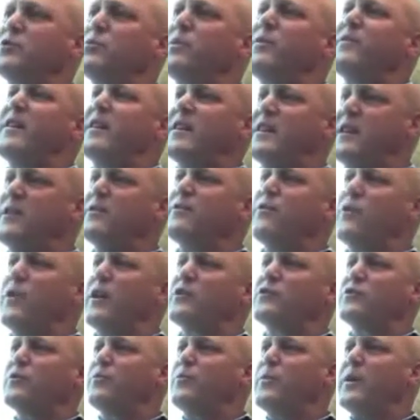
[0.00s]
we've had an
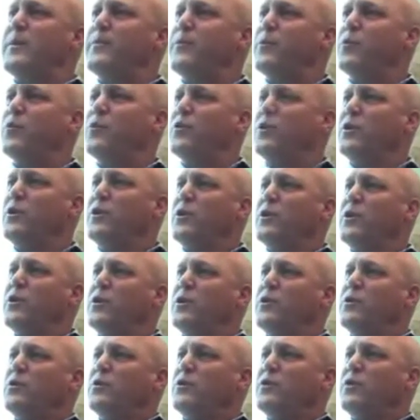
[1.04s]
influx from people,
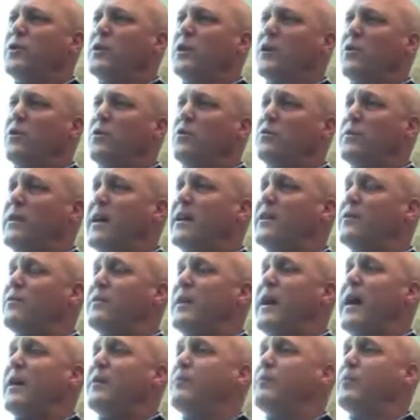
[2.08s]
that have
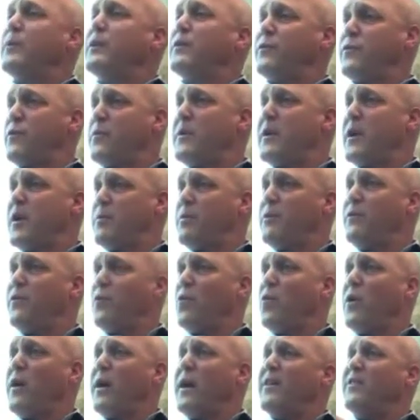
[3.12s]
not been from here
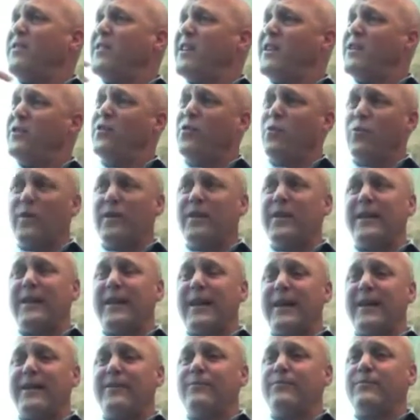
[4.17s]
before, and these are really
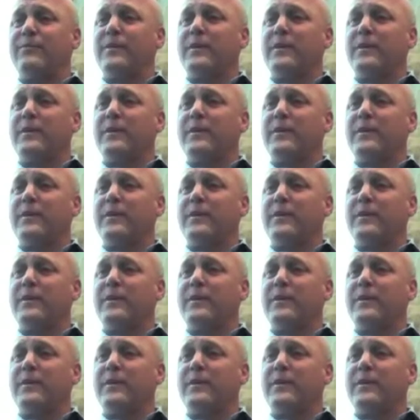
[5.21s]
like